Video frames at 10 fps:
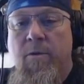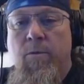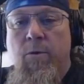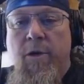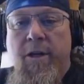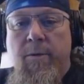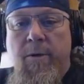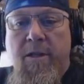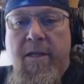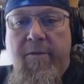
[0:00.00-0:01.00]
we'll end it
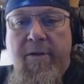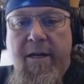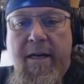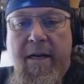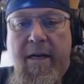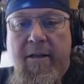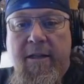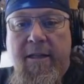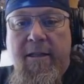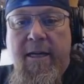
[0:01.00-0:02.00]
with a 79.
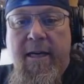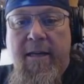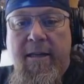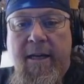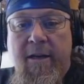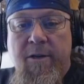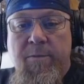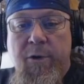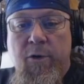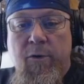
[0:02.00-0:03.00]
Look at that. That is
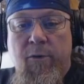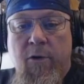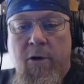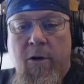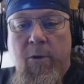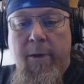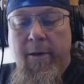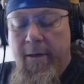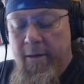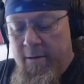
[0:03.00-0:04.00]
beautiful
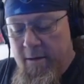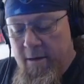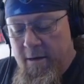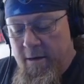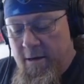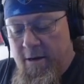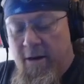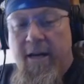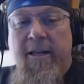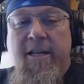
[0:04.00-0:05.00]
cartwheeling.
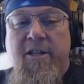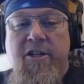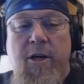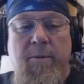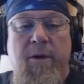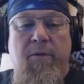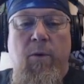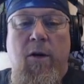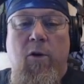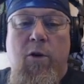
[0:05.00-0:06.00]
All right, ladies and gentlemen, if you
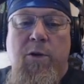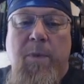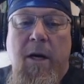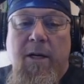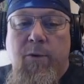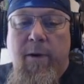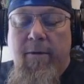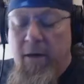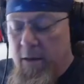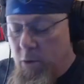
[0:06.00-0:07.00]
want to correspond, it's
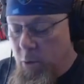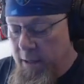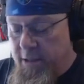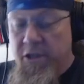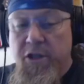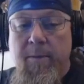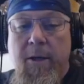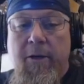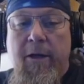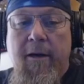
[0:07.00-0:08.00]

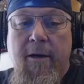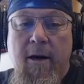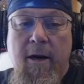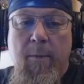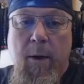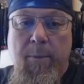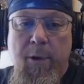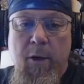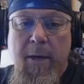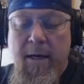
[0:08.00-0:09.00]
ravenhawkcoins@gmail.com. Our
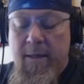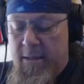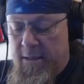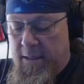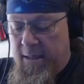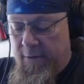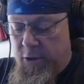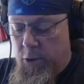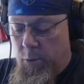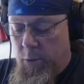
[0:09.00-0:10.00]
P.O. Box is
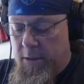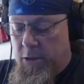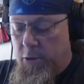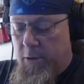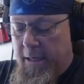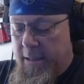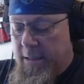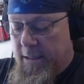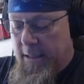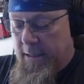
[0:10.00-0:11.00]

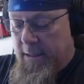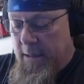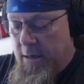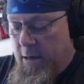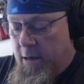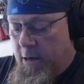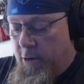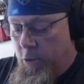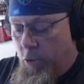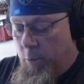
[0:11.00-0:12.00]
721-296,
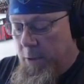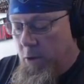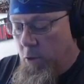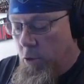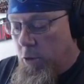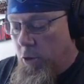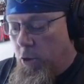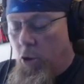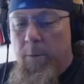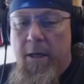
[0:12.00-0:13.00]
Norman,
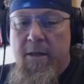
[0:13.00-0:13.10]
Oklahoma,